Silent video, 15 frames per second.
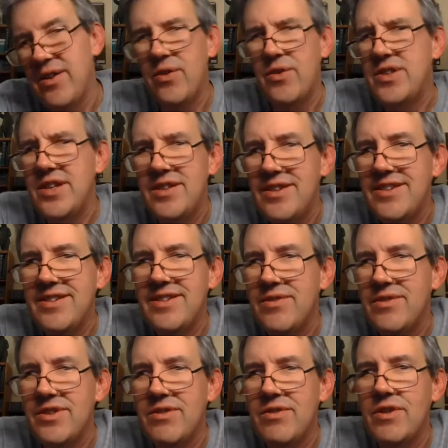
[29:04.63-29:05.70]
Or is it just
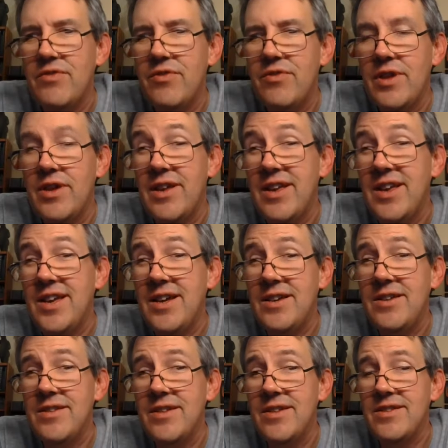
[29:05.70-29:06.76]
going to start to feel like,
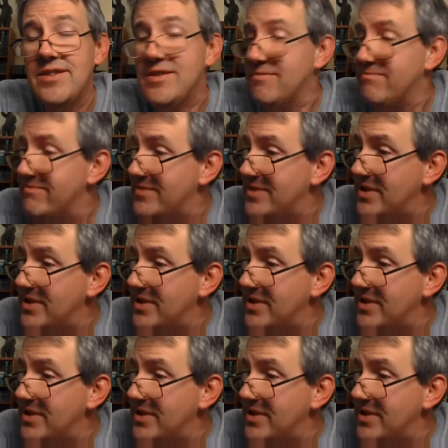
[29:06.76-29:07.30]
yeah, that's,